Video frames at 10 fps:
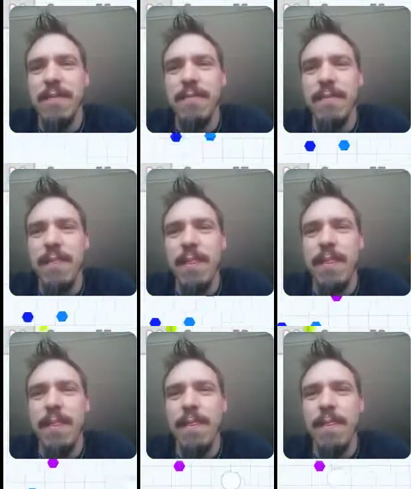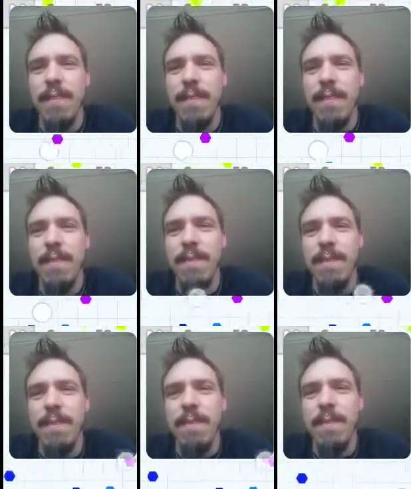
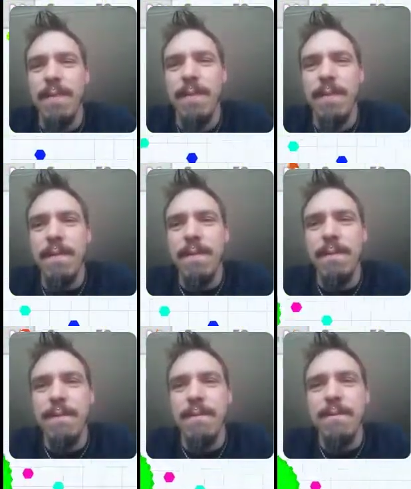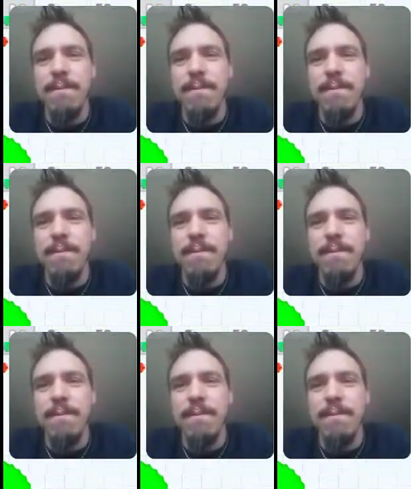[no speech]